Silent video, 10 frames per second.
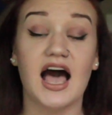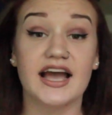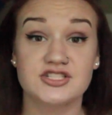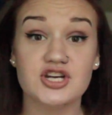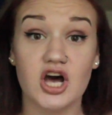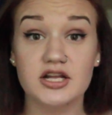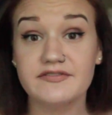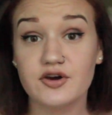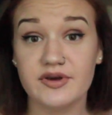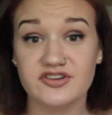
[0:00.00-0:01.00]
I took all
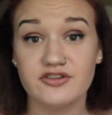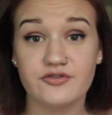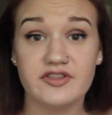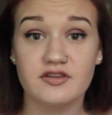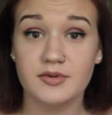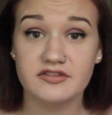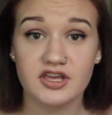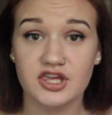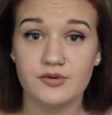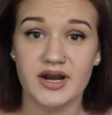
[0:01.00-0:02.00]
of the questions for this
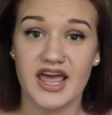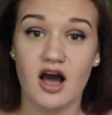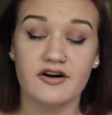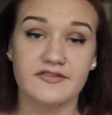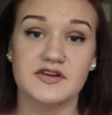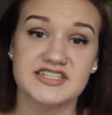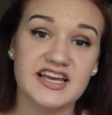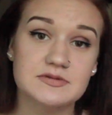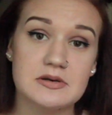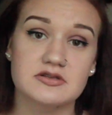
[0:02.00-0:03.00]
music Q&A off of a
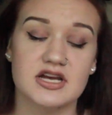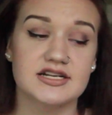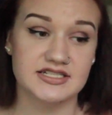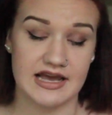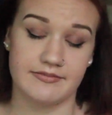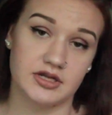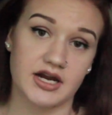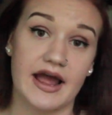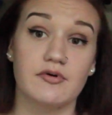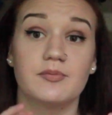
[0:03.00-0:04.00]
text post on
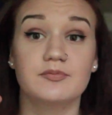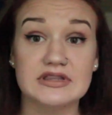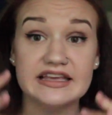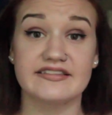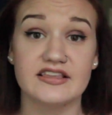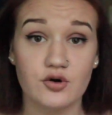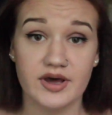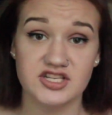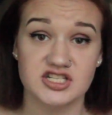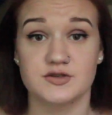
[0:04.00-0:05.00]
Tumblr. I will list the
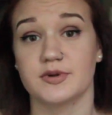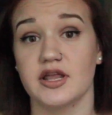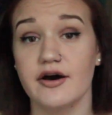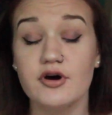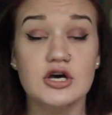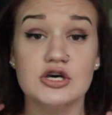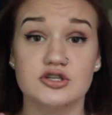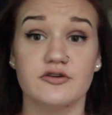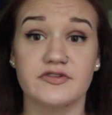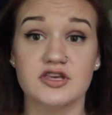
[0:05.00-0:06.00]
questions below,
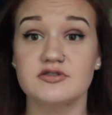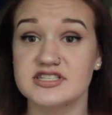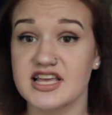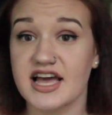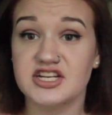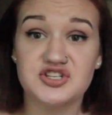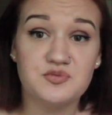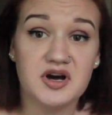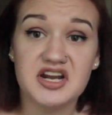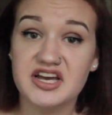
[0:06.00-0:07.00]
so if you decide you
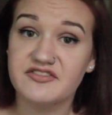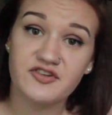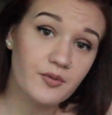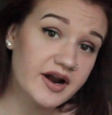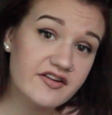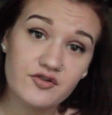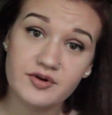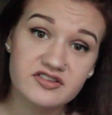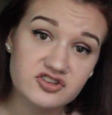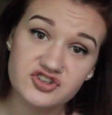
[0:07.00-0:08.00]
wanna, for whatever
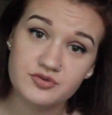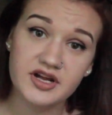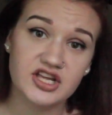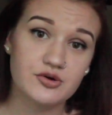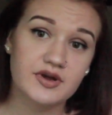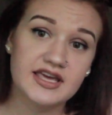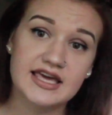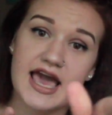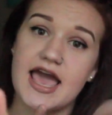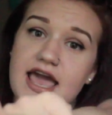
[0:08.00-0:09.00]
reason, do one, you
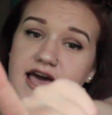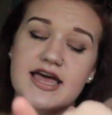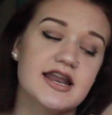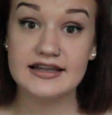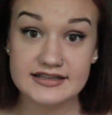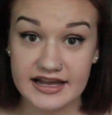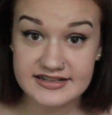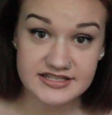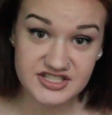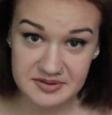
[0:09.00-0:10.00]
can.
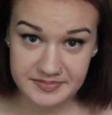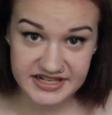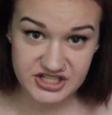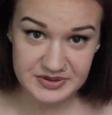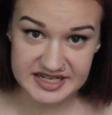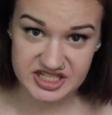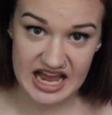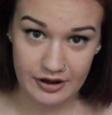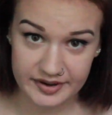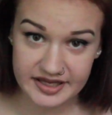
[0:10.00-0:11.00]
Let's jump into it,
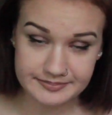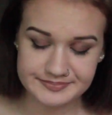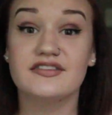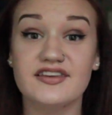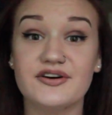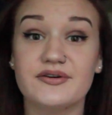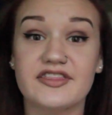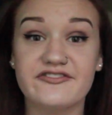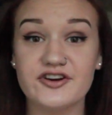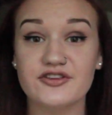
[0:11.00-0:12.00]
shall we? So
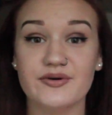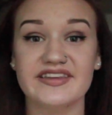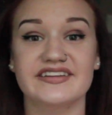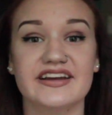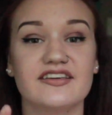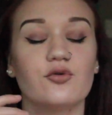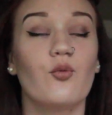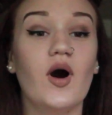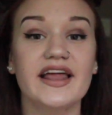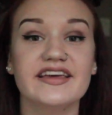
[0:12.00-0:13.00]
the first question is,
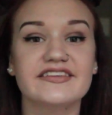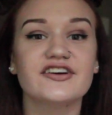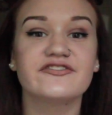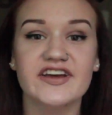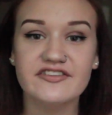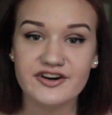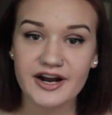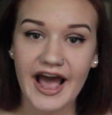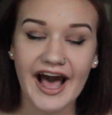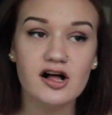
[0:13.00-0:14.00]
what is your
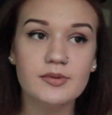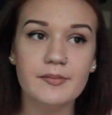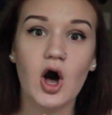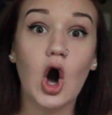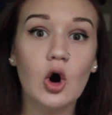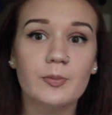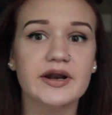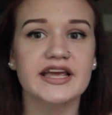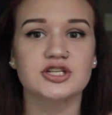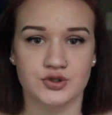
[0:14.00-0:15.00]
favorite album
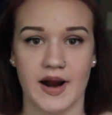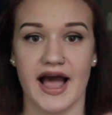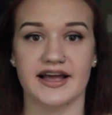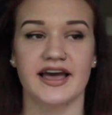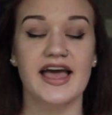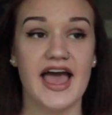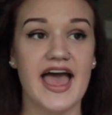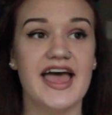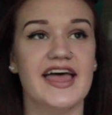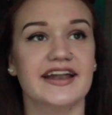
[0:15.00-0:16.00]
opening track?
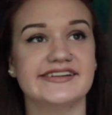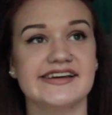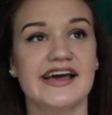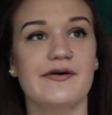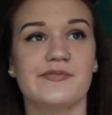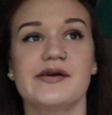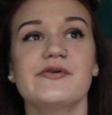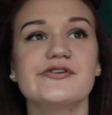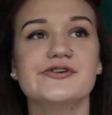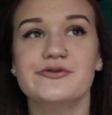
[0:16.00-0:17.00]
And
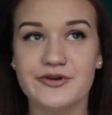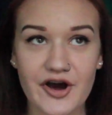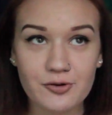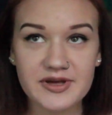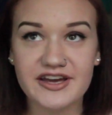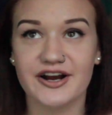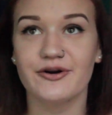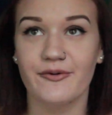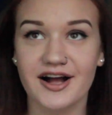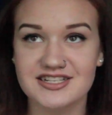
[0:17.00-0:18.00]
people who know me are
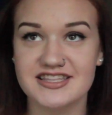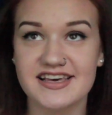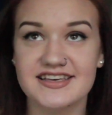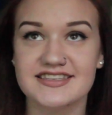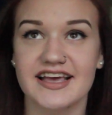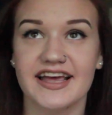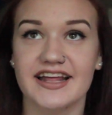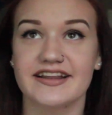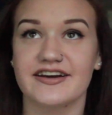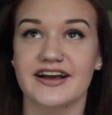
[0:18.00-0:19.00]
gonna watch this
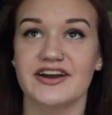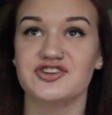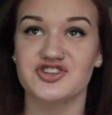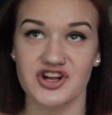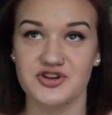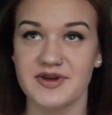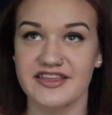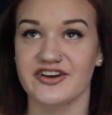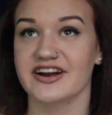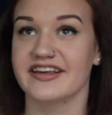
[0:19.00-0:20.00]
and they're gonna judge me
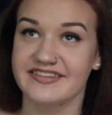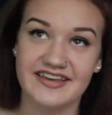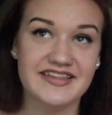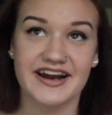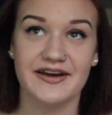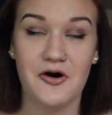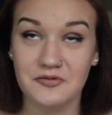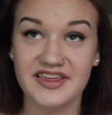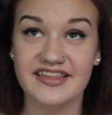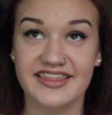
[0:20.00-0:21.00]
and they're gonna say that I
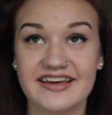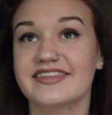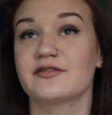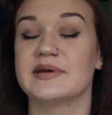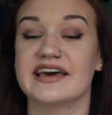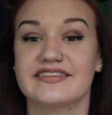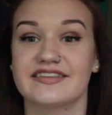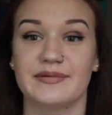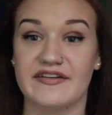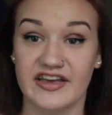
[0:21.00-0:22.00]
only think this because
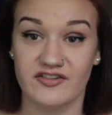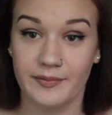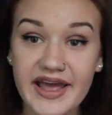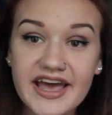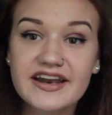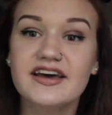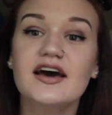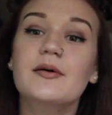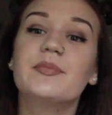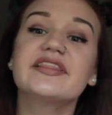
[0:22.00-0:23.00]
it's my favorite band,
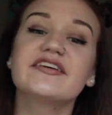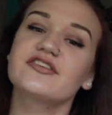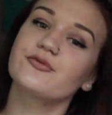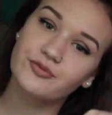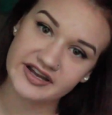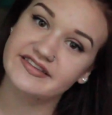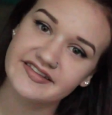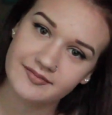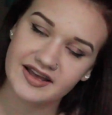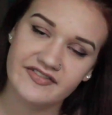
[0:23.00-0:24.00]
but there's a reason
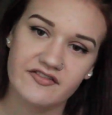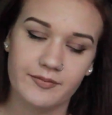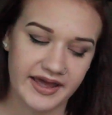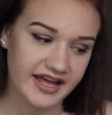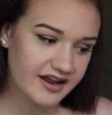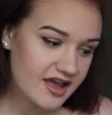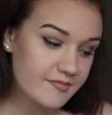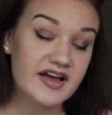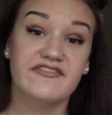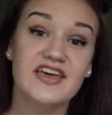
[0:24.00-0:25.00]
they're my favorite band.
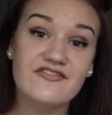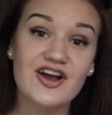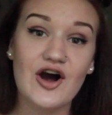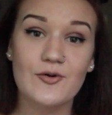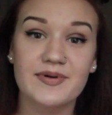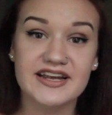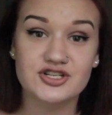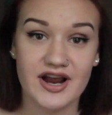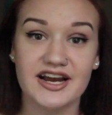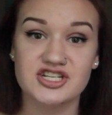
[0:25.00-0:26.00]
My favorite opening
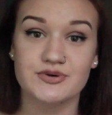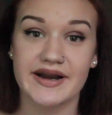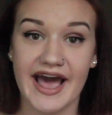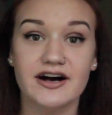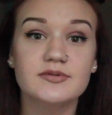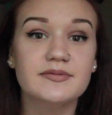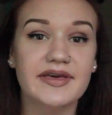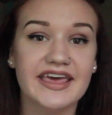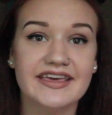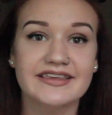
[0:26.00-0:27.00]
track to an album
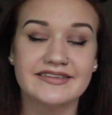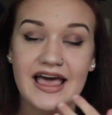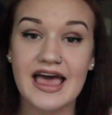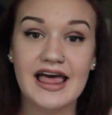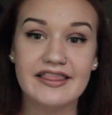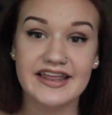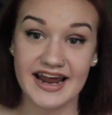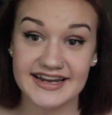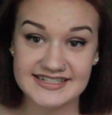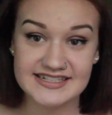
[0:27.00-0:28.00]
is the
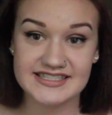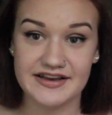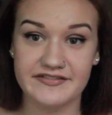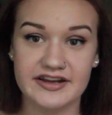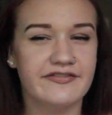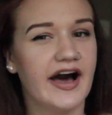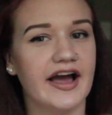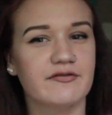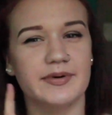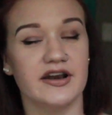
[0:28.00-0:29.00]

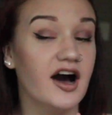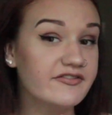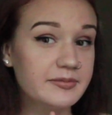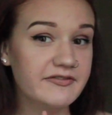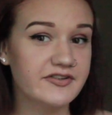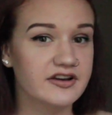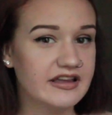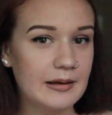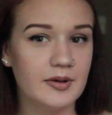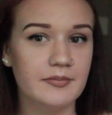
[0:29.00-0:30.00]
1975, but not from the first
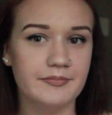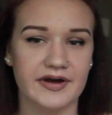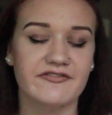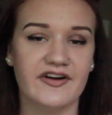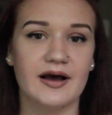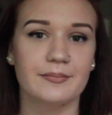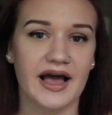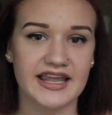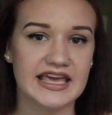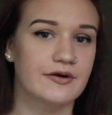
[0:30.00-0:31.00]
album, but from
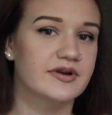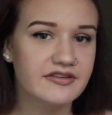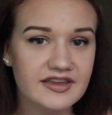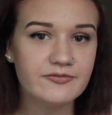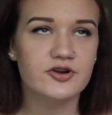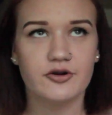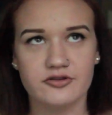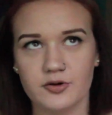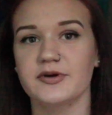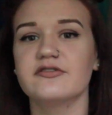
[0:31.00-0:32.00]
I Like It When You Sleep, For You Are
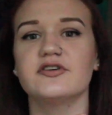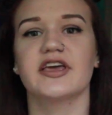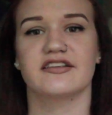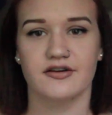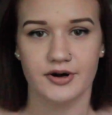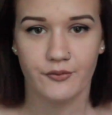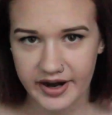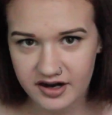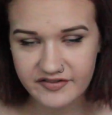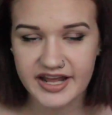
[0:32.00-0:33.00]
So Beautiful Yet So
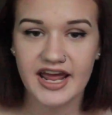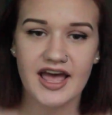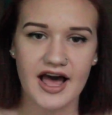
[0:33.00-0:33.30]
Unaware of It.